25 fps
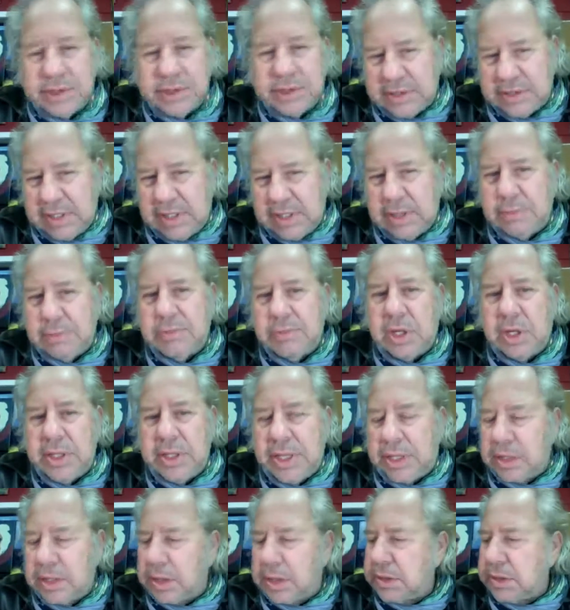You'll see them
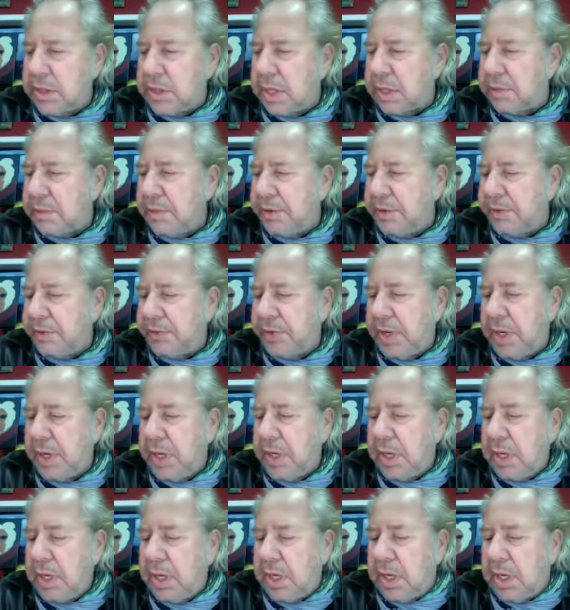on that little
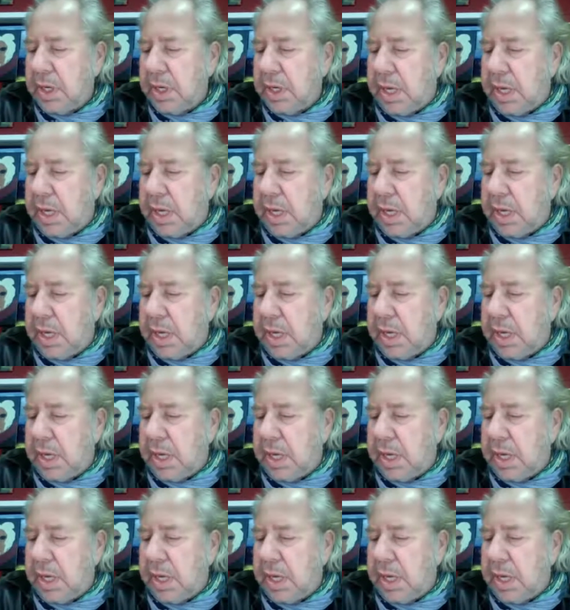documentary.